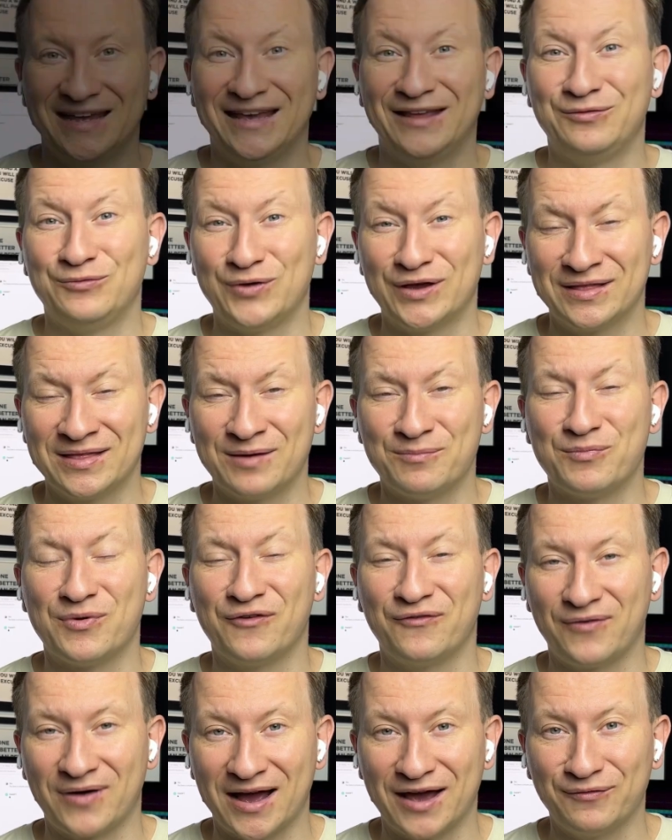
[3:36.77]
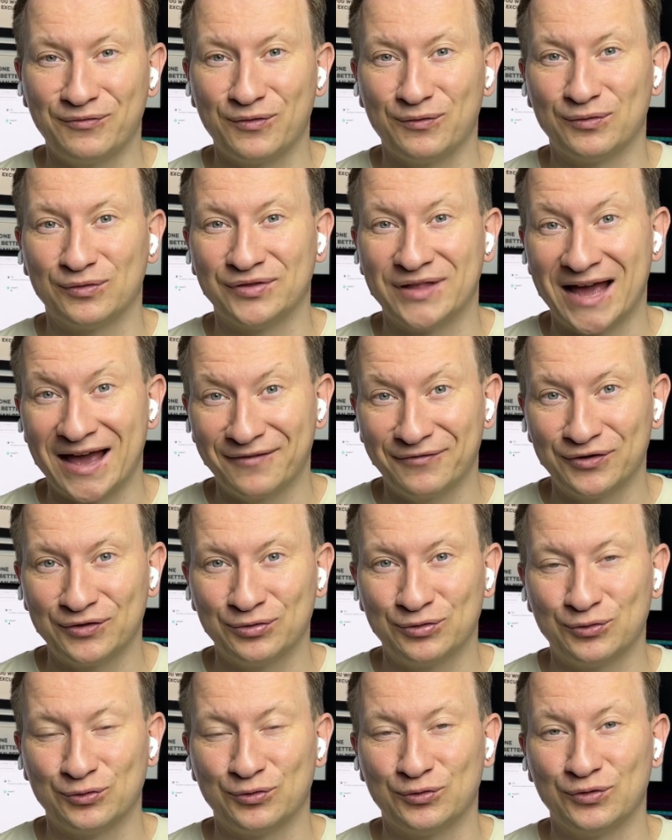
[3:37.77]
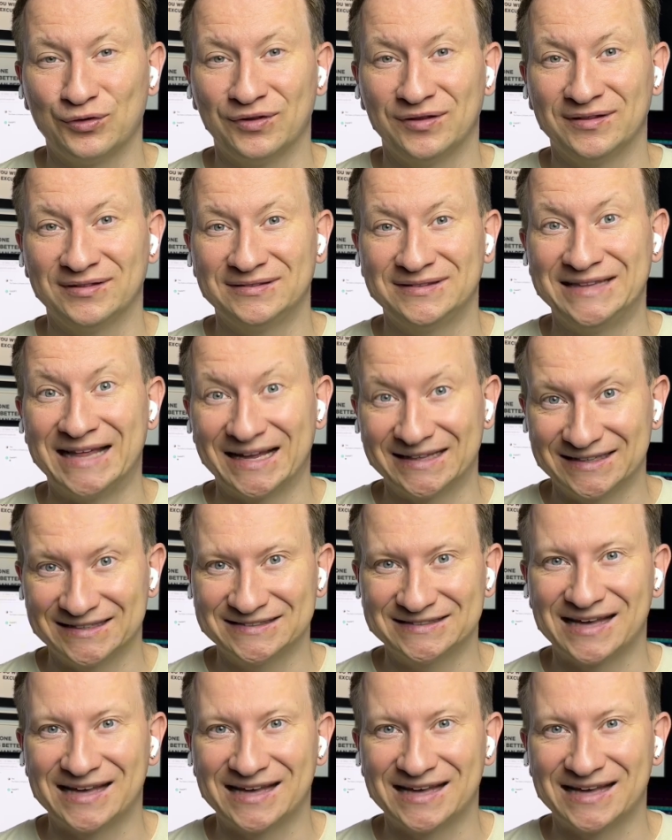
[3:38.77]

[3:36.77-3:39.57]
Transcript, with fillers: In week number five, we will dive into data